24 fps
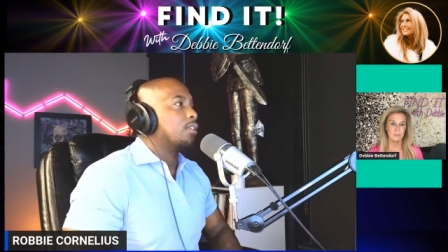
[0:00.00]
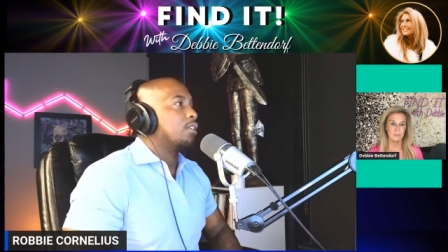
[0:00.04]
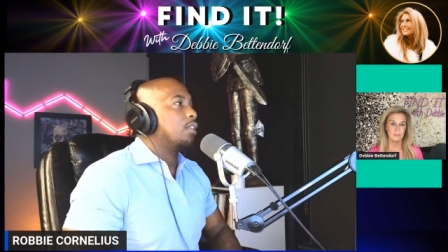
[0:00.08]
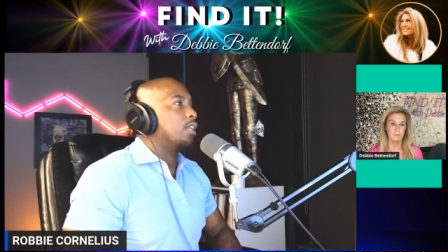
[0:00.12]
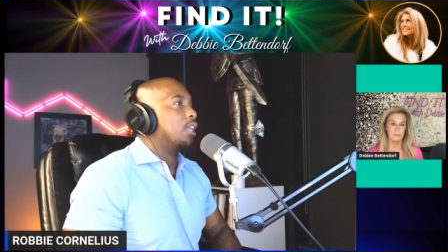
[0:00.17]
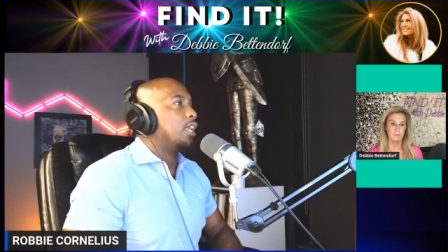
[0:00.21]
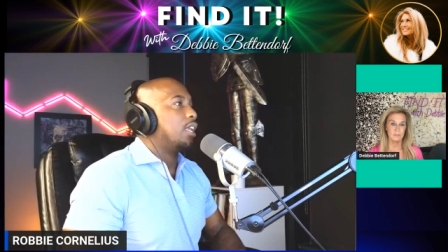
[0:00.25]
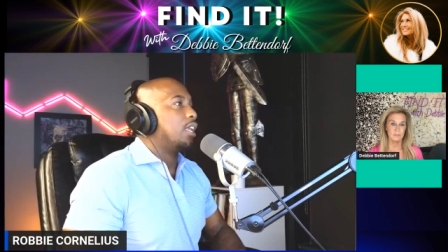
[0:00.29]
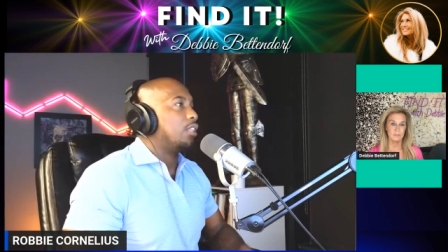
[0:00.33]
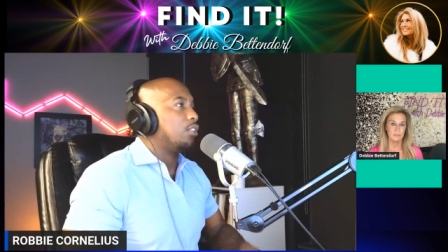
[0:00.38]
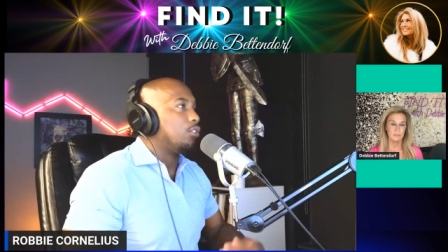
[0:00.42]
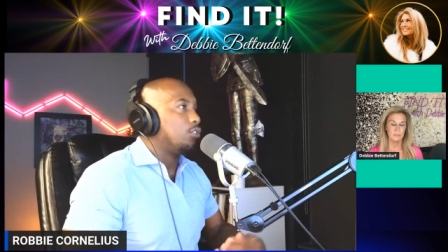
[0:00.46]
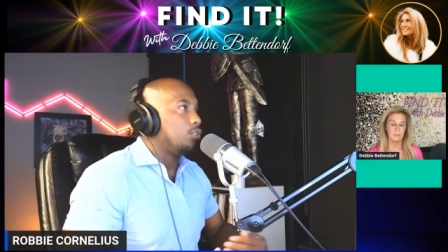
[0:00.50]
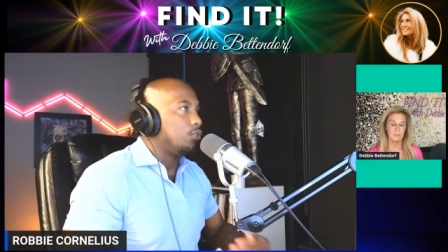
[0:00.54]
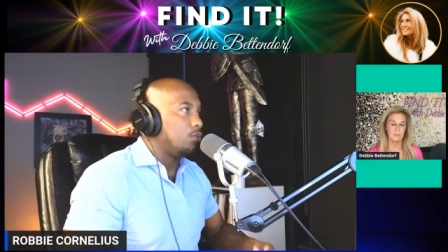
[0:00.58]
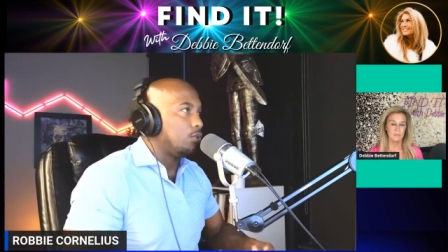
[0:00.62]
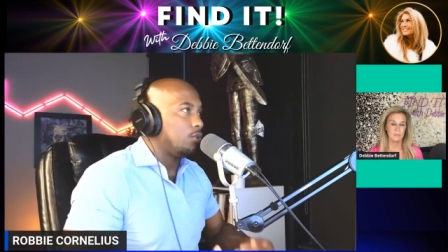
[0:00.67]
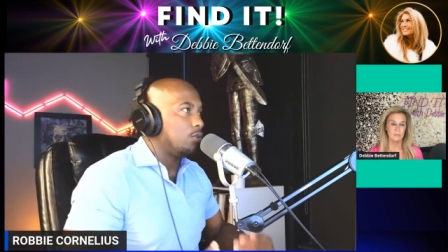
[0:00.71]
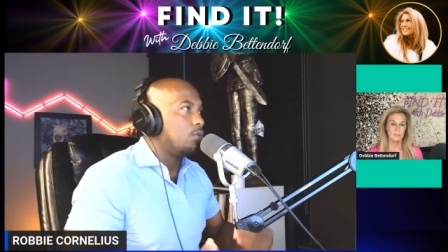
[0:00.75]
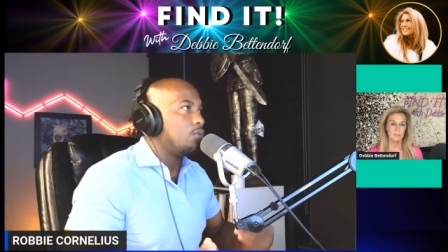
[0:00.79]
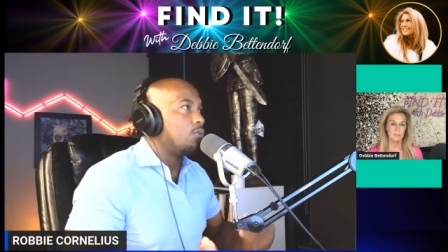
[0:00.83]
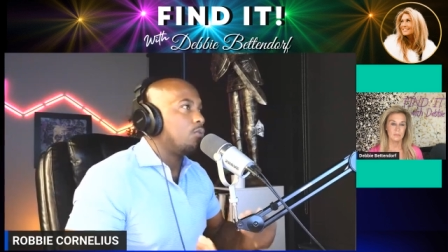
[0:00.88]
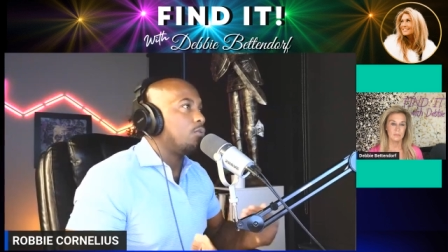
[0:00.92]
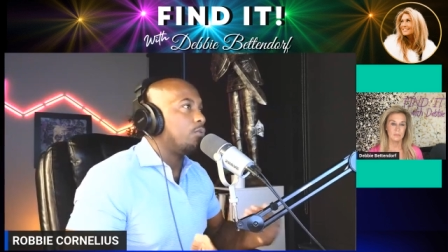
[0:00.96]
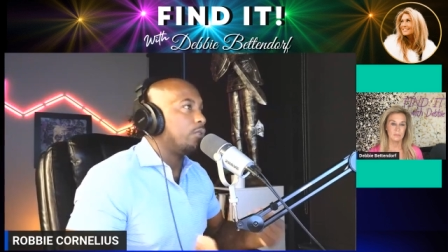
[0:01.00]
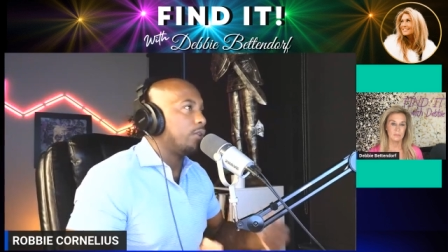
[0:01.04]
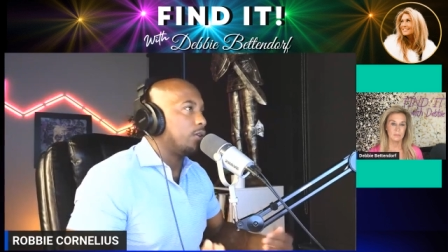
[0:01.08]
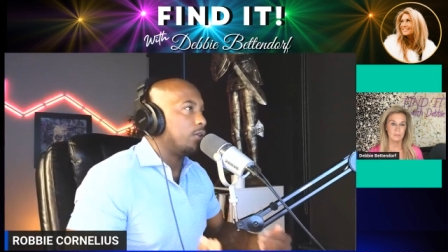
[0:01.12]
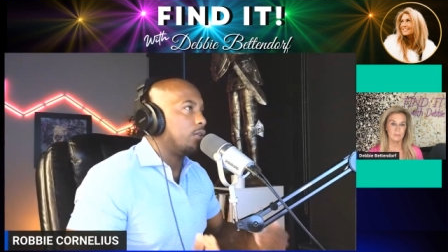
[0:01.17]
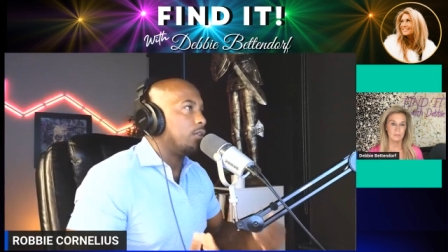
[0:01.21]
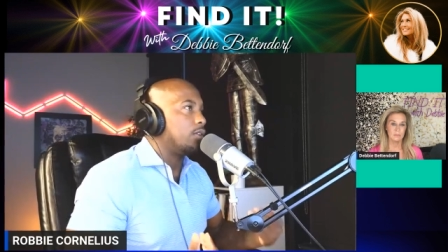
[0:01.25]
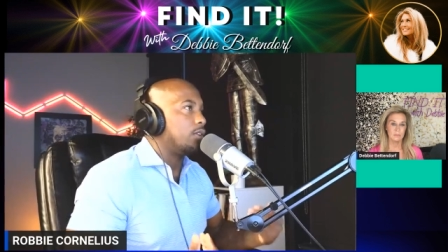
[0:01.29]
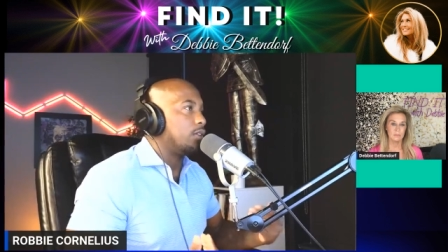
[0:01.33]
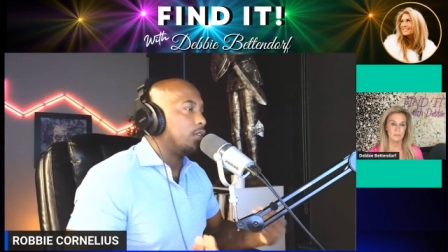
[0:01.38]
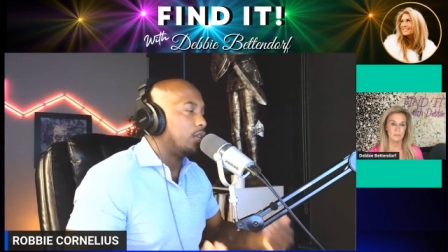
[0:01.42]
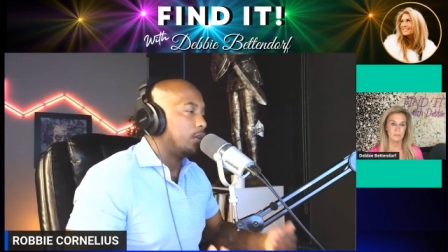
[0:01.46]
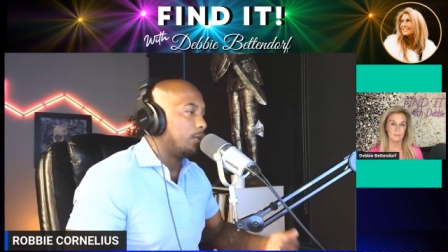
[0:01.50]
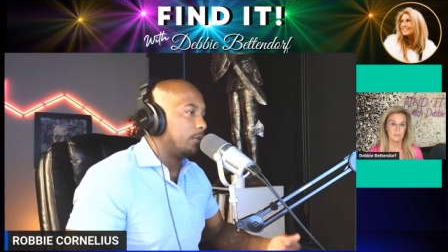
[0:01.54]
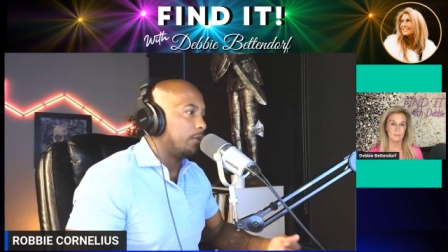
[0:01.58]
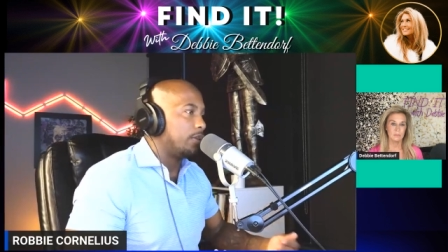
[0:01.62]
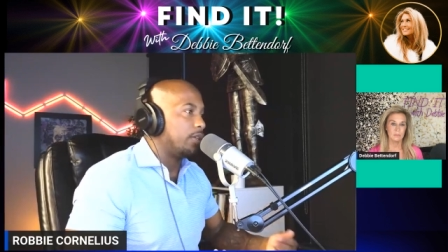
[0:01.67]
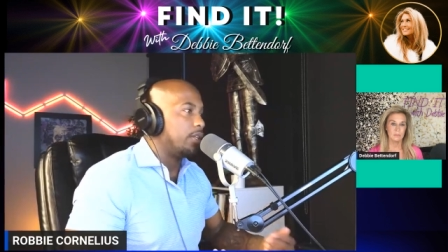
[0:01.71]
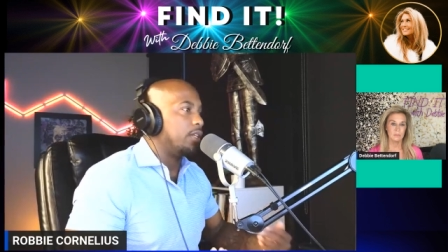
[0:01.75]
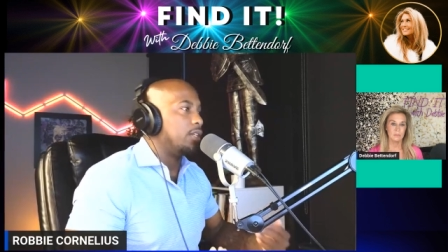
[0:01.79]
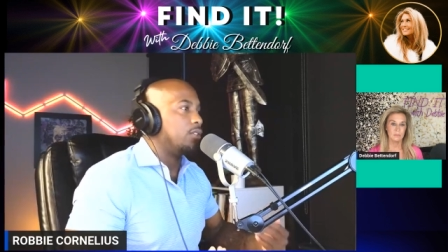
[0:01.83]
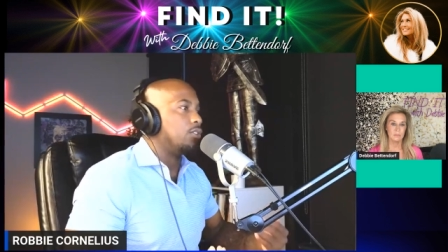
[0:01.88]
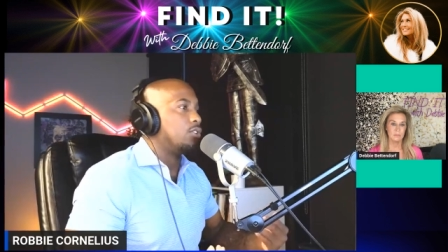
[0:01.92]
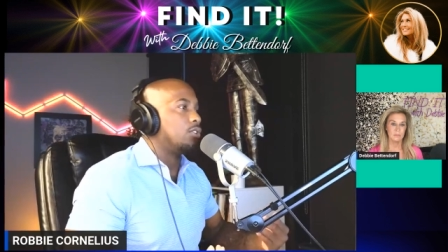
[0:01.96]
and you will
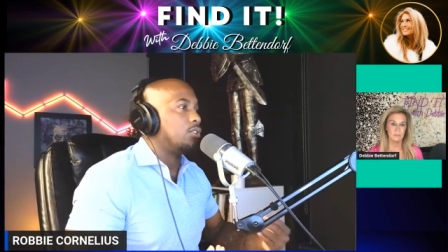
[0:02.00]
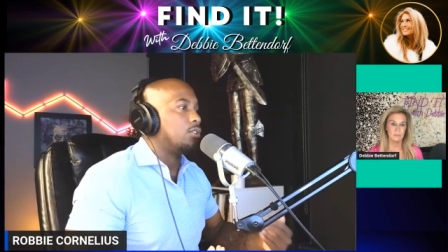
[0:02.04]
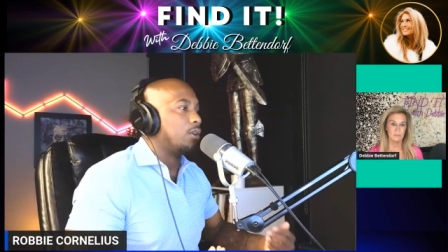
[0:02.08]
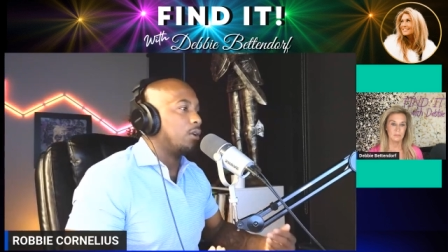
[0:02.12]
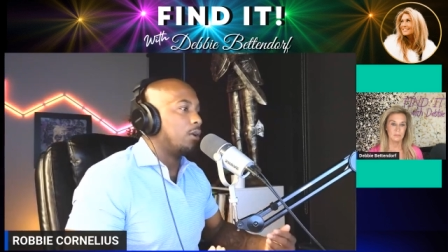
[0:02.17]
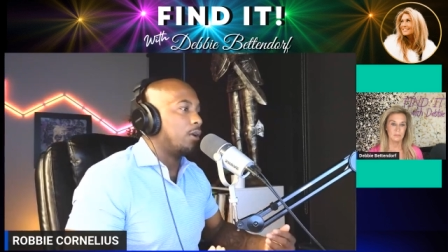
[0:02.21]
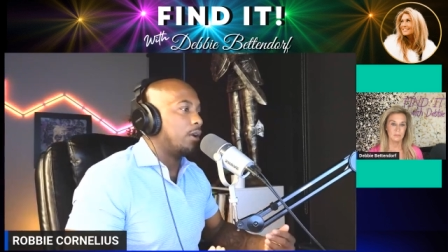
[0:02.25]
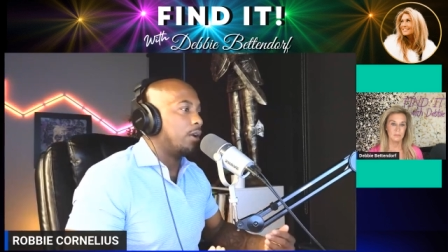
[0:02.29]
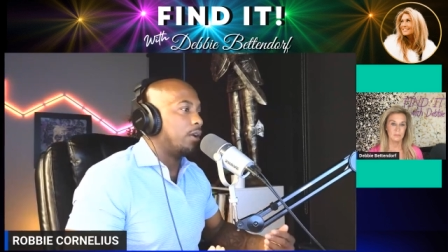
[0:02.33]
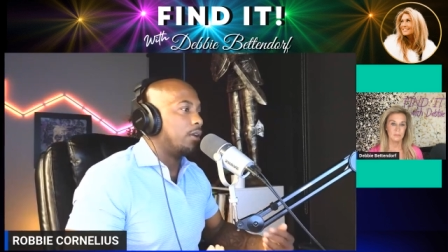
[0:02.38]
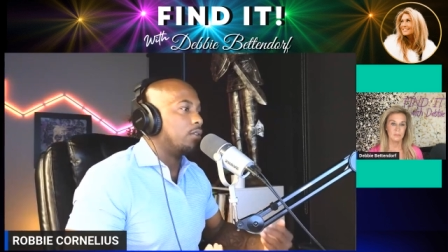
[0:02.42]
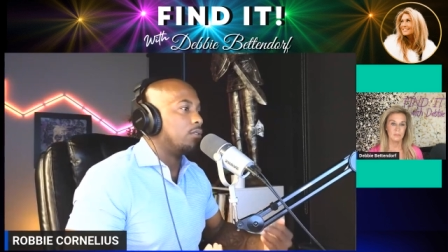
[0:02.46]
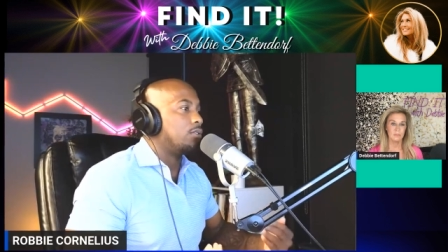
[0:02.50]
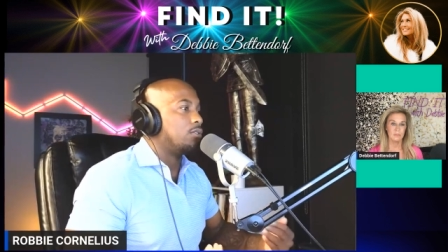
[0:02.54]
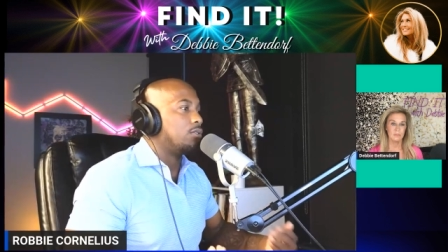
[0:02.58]
literally start